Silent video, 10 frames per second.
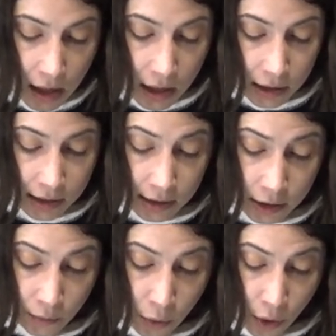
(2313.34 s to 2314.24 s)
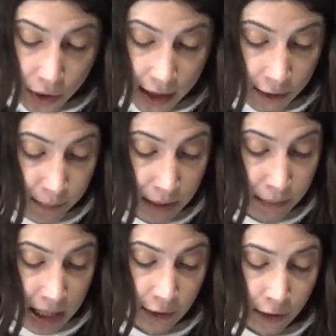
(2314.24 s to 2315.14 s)
Since the war, there have been
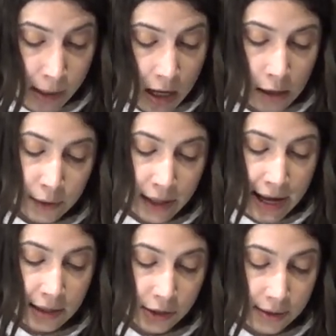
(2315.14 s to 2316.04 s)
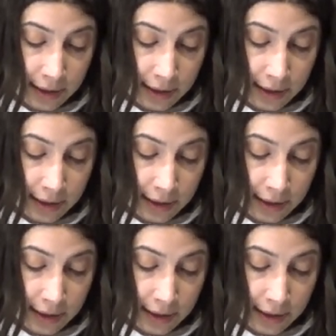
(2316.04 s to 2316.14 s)
many remarkable case,